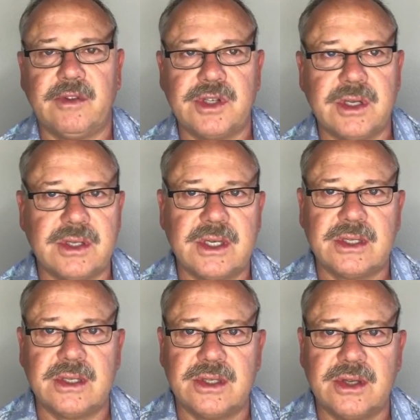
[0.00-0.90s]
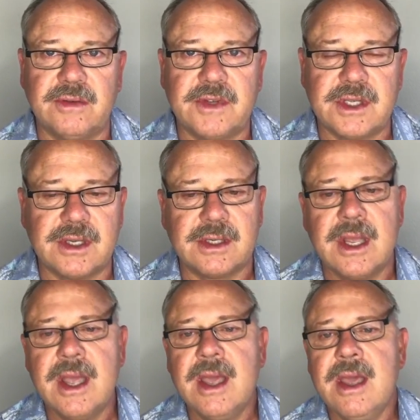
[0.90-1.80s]
virtual assistant services.
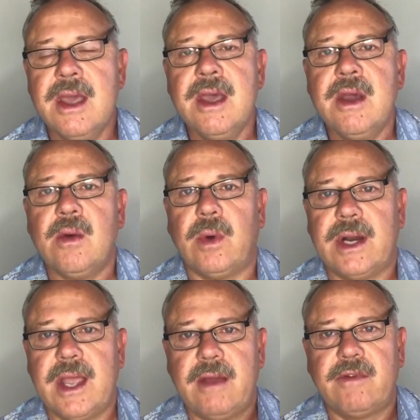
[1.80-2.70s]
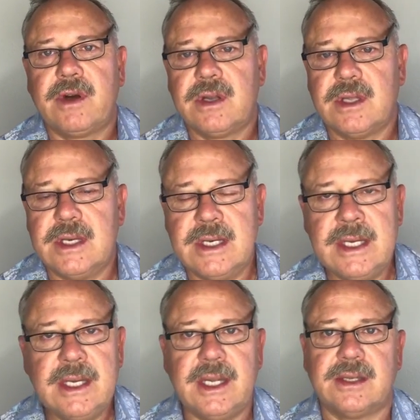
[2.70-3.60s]
Whatever the
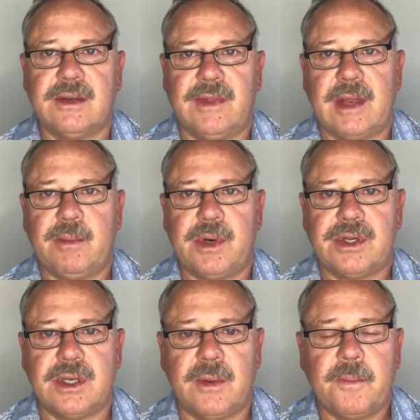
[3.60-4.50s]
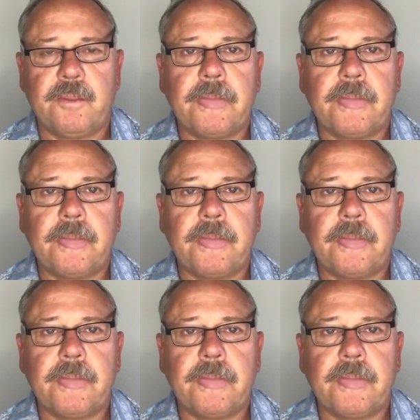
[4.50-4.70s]
need is of that person,